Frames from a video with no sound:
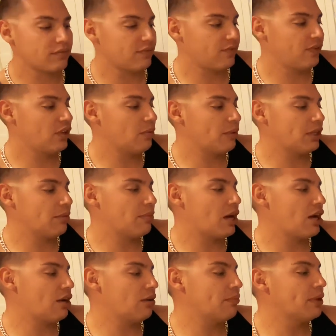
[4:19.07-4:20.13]
film on the
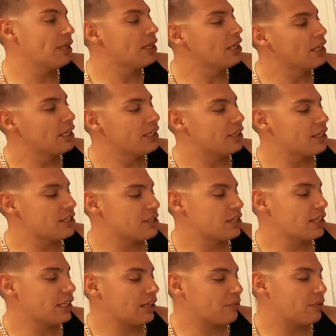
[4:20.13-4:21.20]
bottom, there's
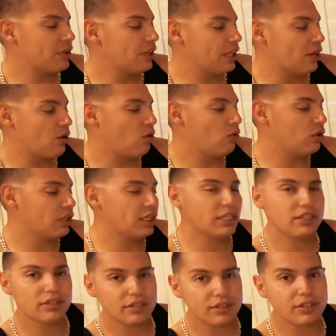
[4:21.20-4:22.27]
nothing really
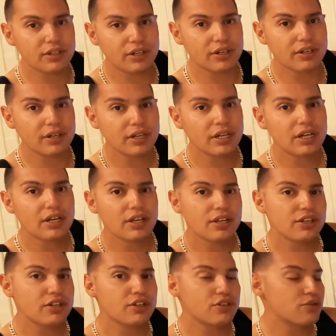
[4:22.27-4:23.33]
holding your
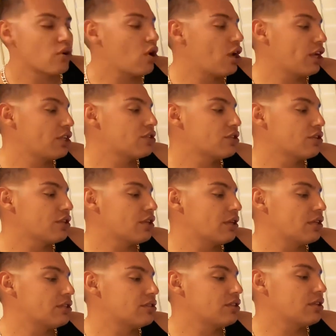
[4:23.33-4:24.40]
drawing to
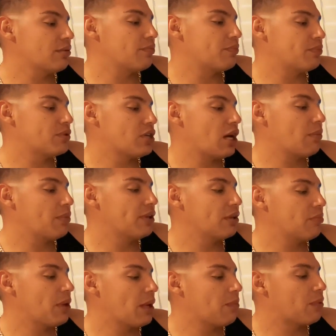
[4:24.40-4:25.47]
the top of the
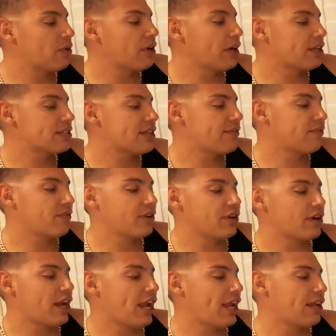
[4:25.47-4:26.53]
paper except for
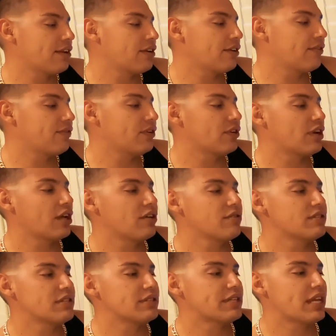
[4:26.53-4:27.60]
your hand if you're not
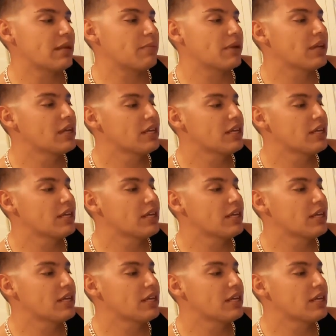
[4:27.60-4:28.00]
using tape.